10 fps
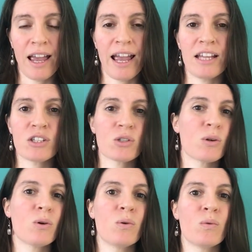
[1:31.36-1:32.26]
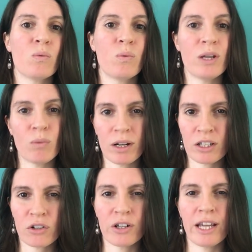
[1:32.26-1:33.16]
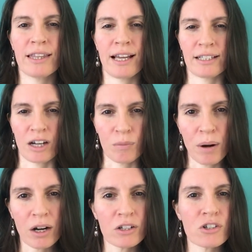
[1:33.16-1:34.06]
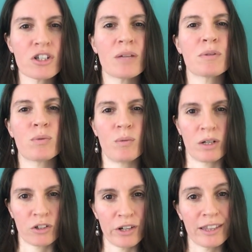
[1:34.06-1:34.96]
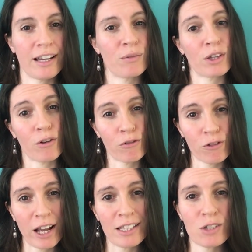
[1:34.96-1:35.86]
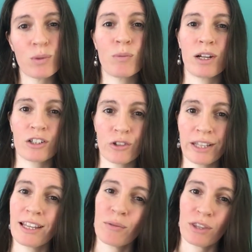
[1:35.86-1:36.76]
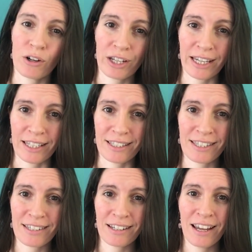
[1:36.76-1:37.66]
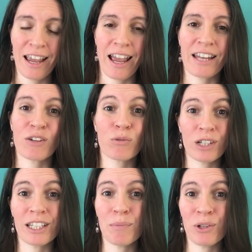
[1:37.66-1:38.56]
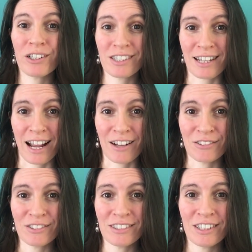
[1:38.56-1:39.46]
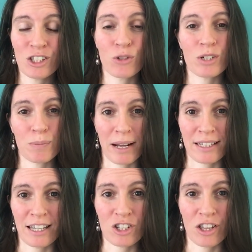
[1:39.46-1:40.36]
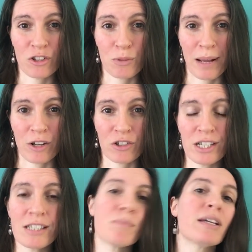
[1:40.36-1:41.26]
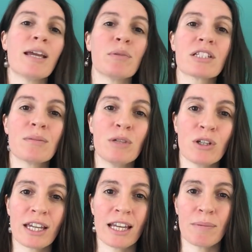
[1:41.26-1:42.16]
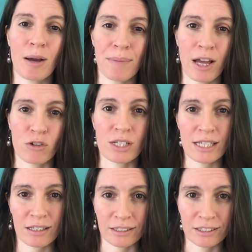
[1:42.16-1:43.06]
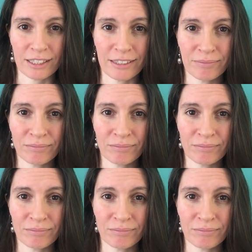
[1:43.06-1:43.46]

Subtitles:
And so we want to create that in our partnerships, we want to create that with our friends, we want to create that with our kids. And it really boils down to respecting each other's boundaries and being able to communicate about boundaries clearly.